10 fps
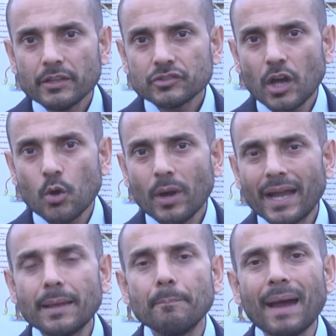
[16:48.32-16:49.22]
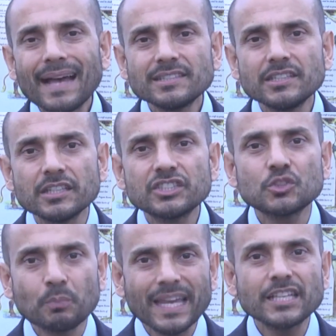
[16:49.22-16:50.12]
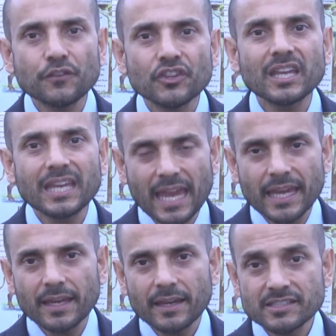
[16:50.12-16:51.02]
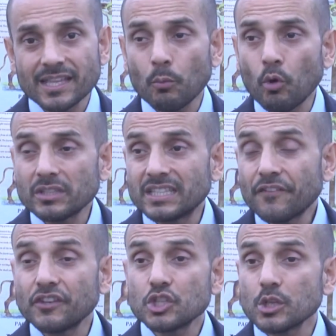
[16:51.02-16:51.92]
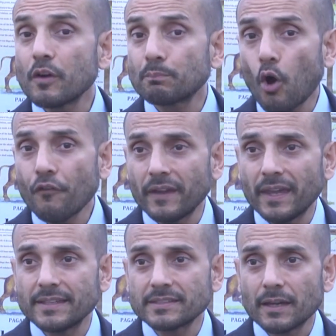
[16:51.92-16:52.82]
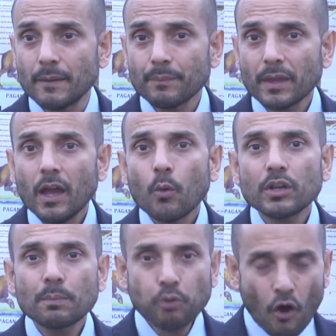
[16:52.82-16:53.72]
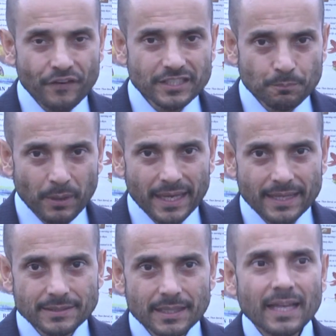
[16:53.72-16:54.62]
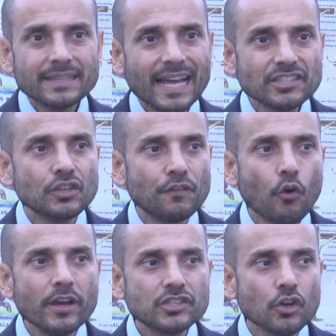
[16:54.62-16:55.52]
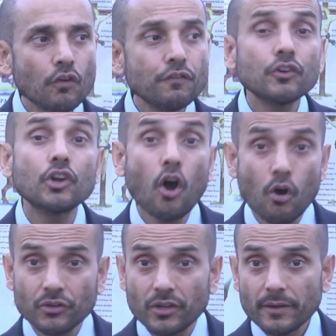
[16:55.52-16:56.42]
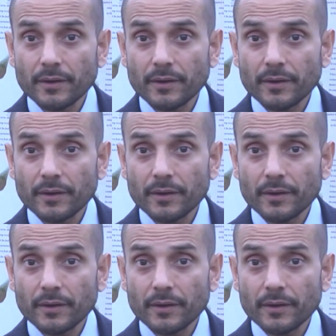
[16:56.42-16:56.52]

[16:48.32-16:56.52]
So an ambassador speaks for the king. Isn't that what the definition of a prophet is? When the prophet speaks, that's the voice of God.